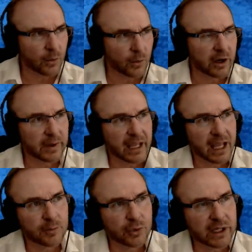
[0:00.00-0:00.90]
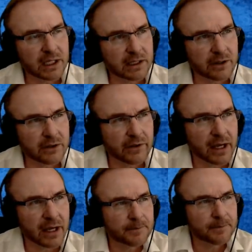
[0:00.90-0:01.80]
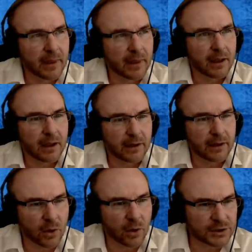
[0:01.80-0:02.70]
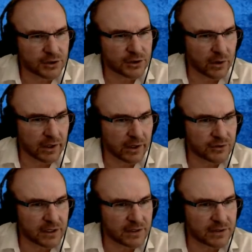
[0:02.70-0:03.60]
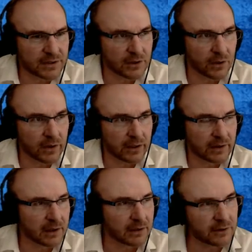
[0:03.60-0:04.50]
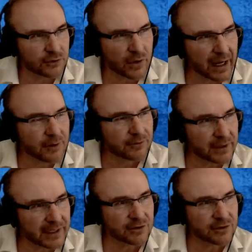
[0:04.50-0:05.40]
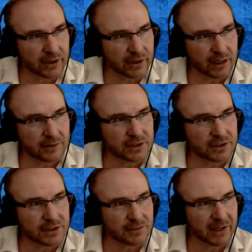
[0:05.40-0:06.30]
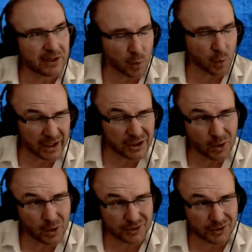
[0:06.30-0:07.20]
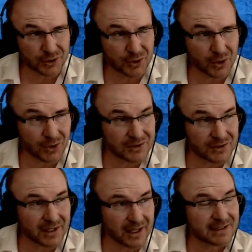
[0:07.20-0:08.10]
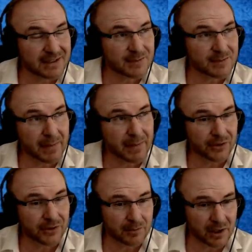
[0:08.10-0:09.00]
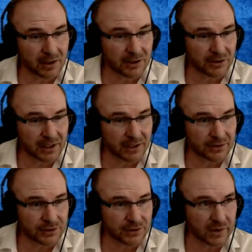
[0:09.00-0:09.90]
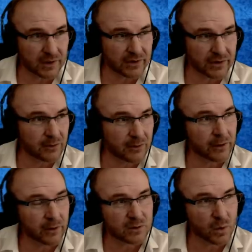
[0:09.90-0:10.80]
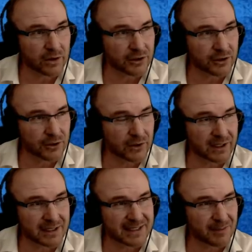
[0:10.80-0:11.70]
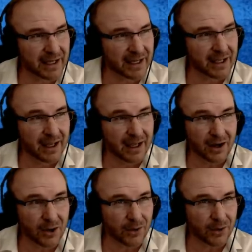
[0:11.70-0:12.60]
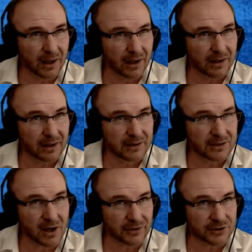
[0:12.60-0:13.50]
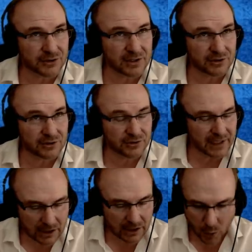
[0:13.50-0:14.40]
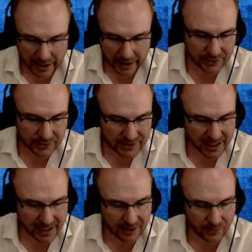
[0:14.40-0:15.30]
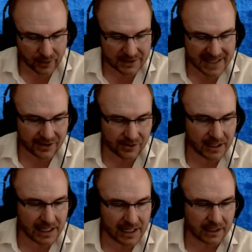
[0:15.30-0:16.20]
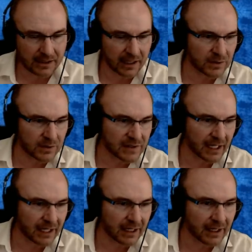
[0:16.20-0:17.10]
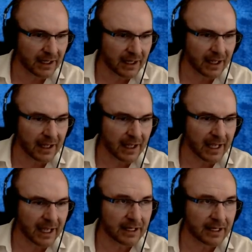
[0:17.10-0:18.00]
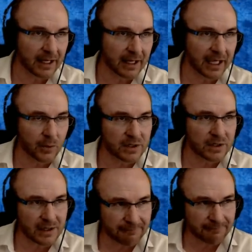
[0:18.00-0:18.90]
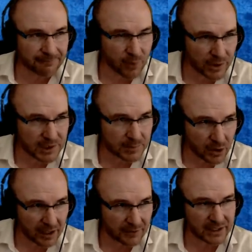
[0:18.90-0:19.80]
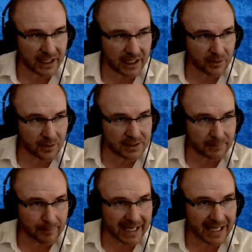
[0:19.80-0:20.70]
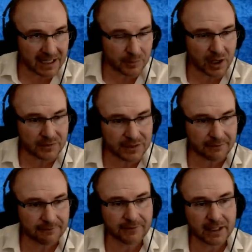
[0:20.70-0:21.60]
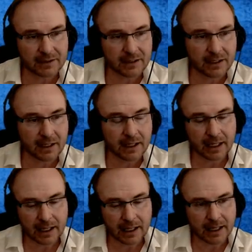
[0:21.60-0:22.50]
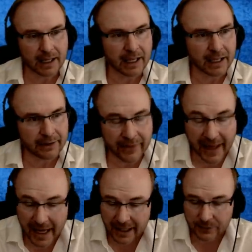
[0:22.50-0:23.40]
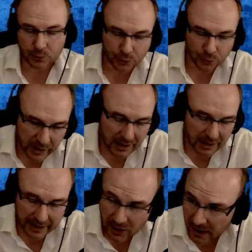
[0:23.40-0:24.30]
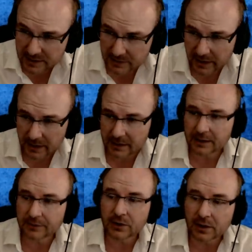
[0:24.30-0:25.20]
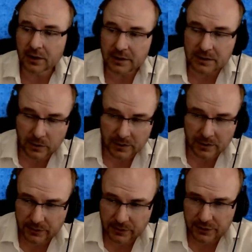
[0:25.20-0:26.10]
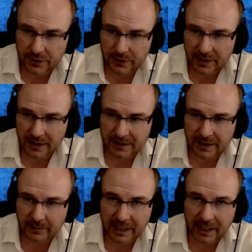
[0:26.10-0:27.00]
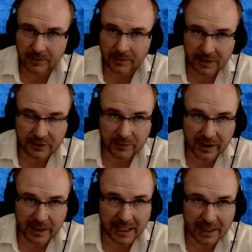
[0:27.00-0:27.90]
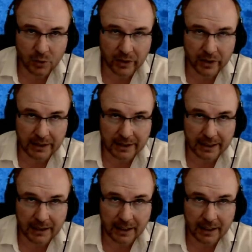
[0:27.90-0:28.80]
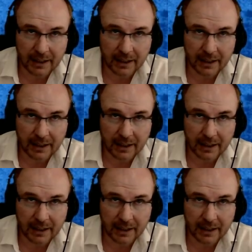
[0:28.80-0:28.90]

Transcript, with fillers: where it became pretty clear that the whole story of Jesus going, the triumphant entry of Jesus being on one colt or two colts, seems like Matthew and Mark couldn't get their stories straight, or whether it was one or two, and it seemed like, oh, these authors just didn't quite understand what Zechariah nine nine was saying, and it was a forced prophecy. It was making the prophecy fit, and that really caused me difficulties when I was a Christian, because it became clear to me at that point that,